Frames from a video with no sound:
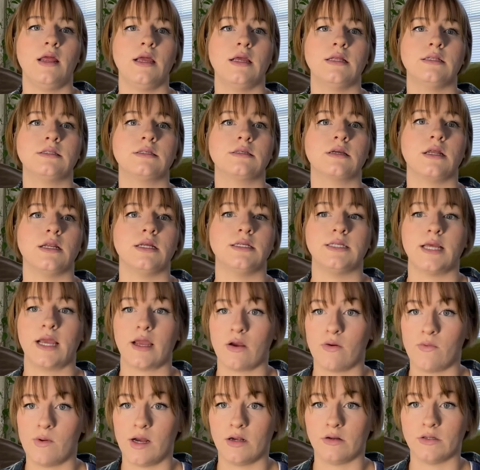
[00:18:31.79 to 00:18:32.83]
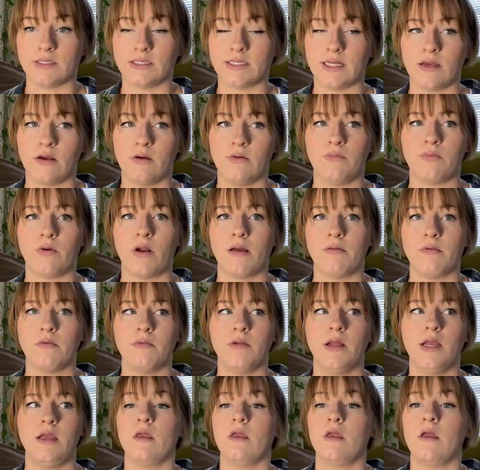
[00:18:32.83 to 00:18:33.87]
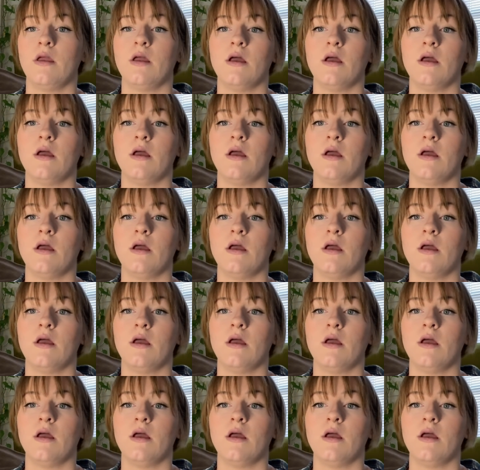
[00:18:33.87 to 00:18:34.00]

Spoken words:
It's going to take a while to sell probably,